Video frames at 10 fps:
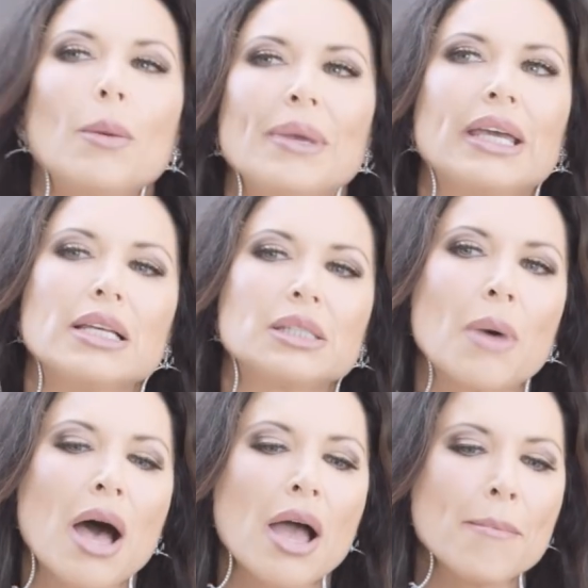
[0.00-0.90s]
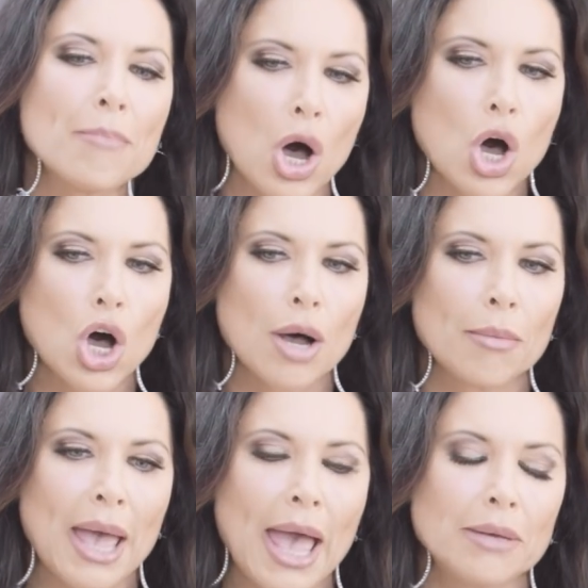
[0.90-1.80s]
Well, because my
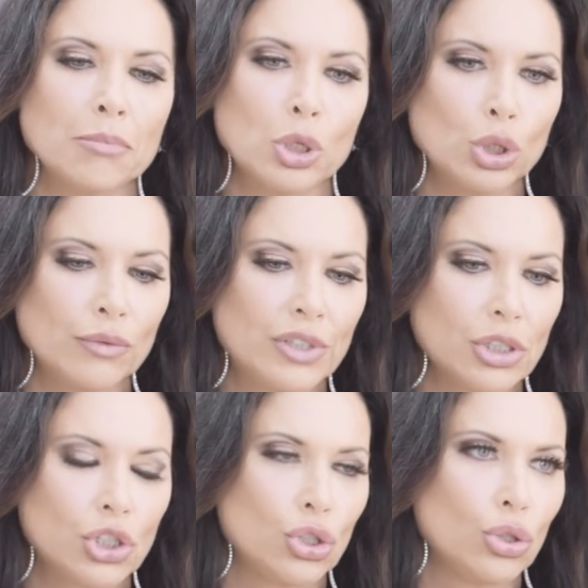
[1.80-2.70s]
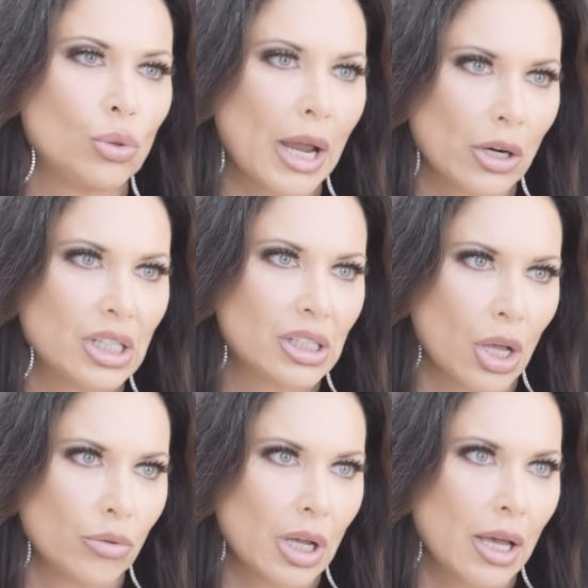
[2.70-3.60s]
mom had moved to
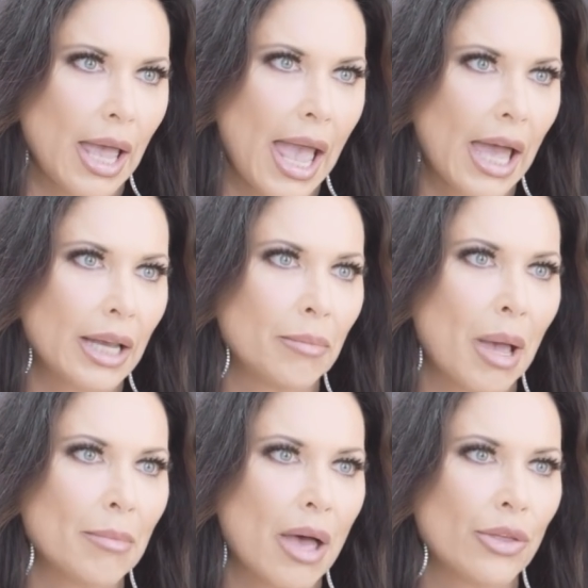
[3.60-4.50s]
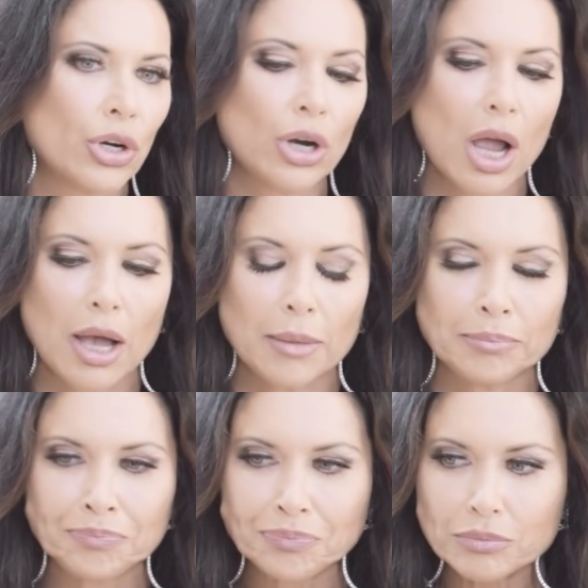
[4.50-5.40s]
Arizona, and my mother
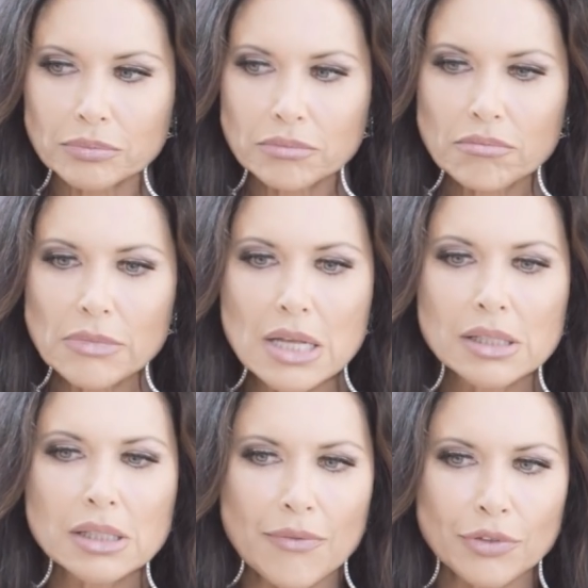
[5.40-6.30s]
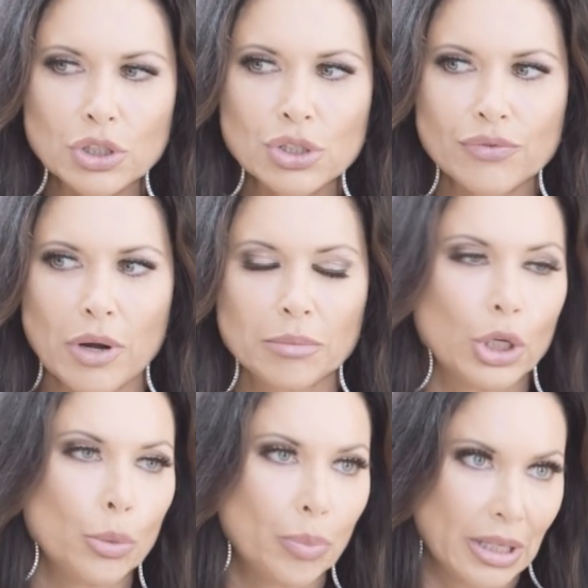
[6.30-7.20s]
suffers from
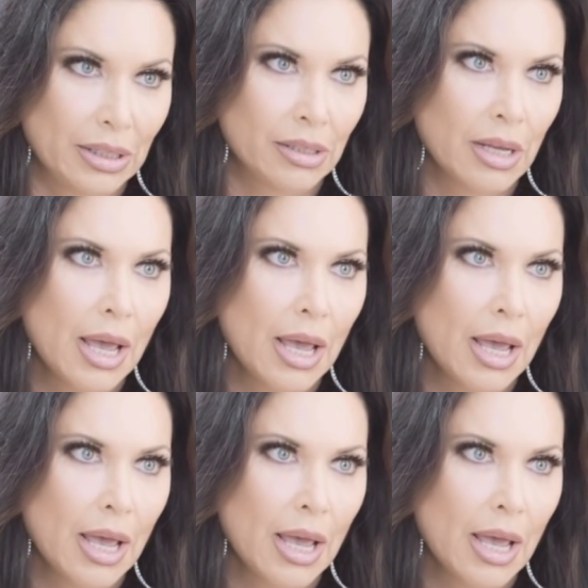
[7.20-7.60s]
lupus.